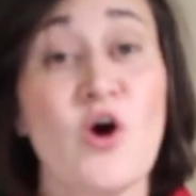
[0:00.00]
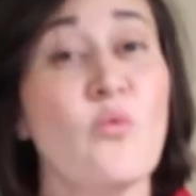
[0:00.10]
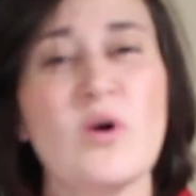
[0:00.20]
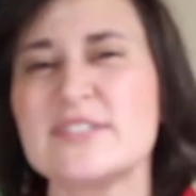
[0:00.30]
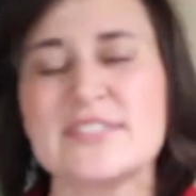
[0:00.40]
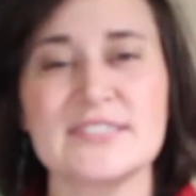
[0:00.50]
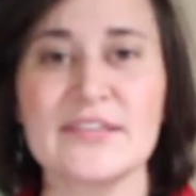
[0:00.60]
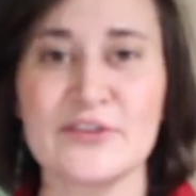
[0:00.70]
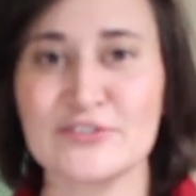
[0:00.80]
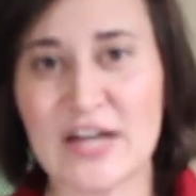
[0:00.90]
Once it's
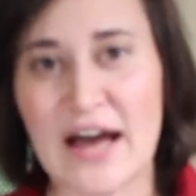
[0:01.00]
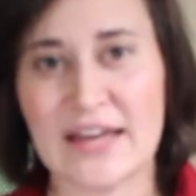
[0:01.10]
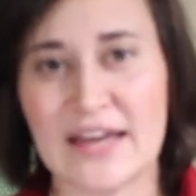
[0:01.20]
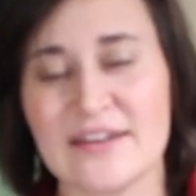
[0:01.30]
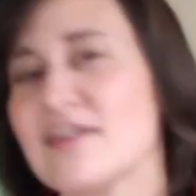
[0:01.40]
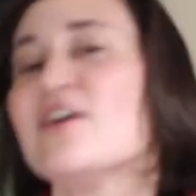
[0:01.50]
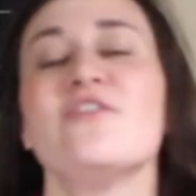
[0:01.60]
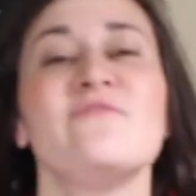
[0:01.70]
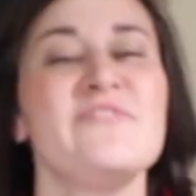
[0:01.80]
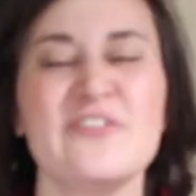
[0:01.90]
in their diet,
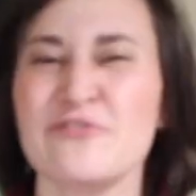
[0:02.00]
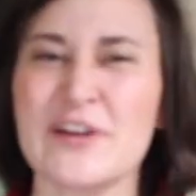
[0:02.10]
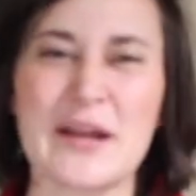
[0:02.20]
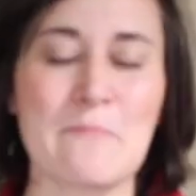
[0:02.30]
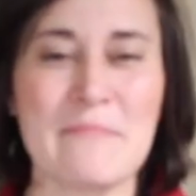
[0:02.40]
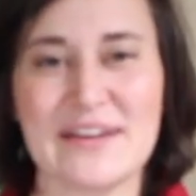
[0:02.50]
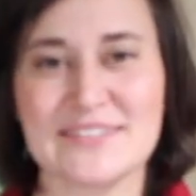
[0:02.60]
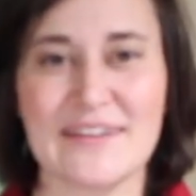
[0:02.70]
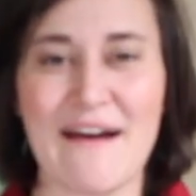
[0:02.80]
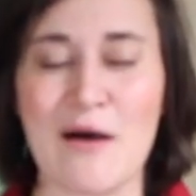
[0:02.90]
feel free to
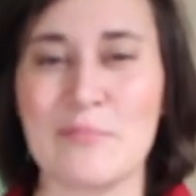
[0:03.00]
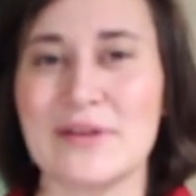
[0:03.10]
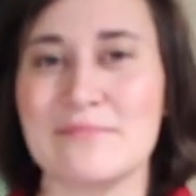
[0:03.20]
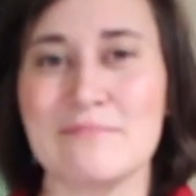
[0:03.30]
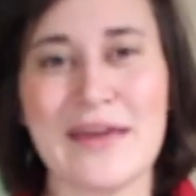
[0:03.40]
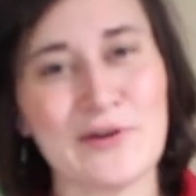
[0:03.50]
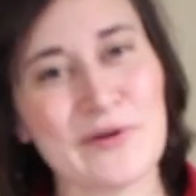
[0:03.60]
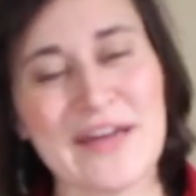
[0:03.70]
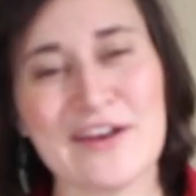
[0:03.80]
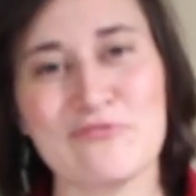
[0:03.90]
mix it up and make
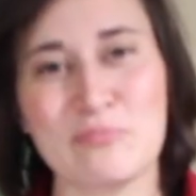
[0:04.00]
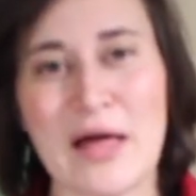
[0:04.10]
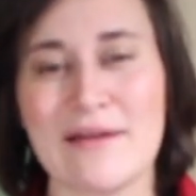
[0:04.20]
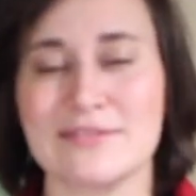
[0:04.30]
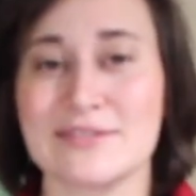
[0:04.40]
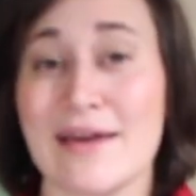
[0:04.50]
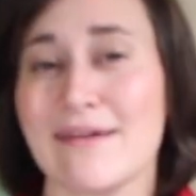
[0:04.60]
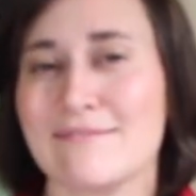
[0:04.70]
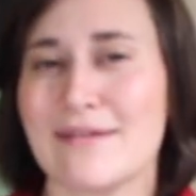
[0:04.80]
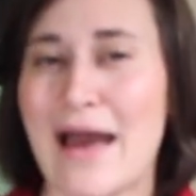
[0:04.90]
creative blends
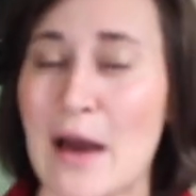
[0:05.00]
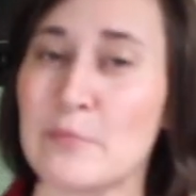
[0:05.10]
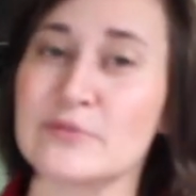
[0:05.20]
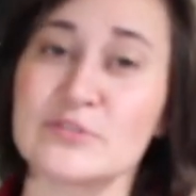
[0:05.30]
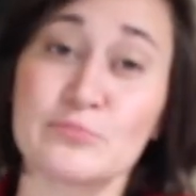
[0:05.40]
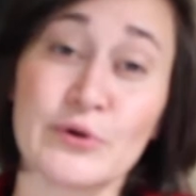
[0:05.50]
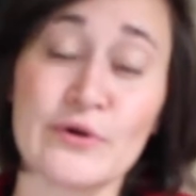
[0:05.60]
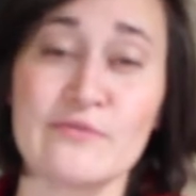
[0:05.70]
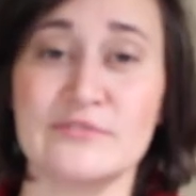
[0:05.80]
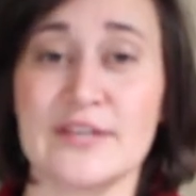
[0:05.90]
like apples and
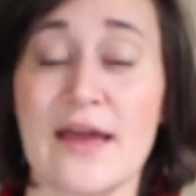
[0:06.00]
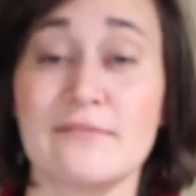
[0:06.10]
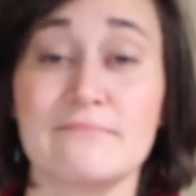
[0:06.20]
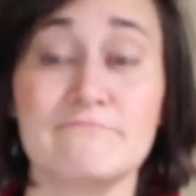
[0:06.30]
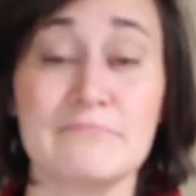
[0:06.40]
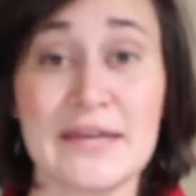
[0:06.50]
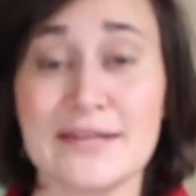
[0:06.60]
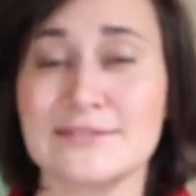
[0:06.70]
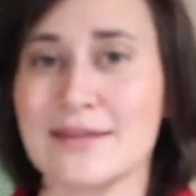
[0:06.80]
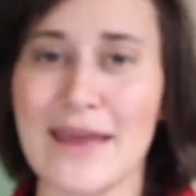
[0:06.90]
prunes and
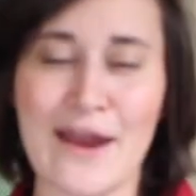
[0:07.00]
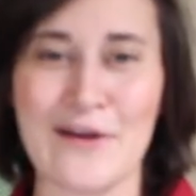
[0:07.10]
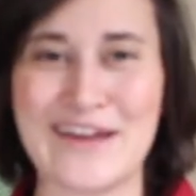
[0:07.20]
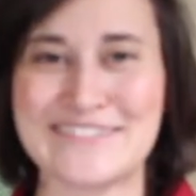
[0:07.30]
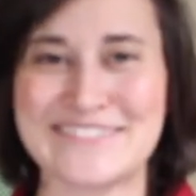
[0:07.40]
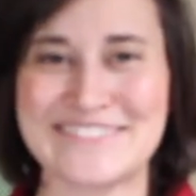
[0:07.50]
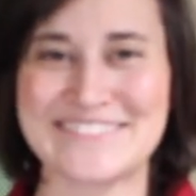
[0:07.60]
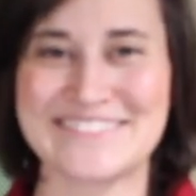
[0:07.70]
peas and carrots.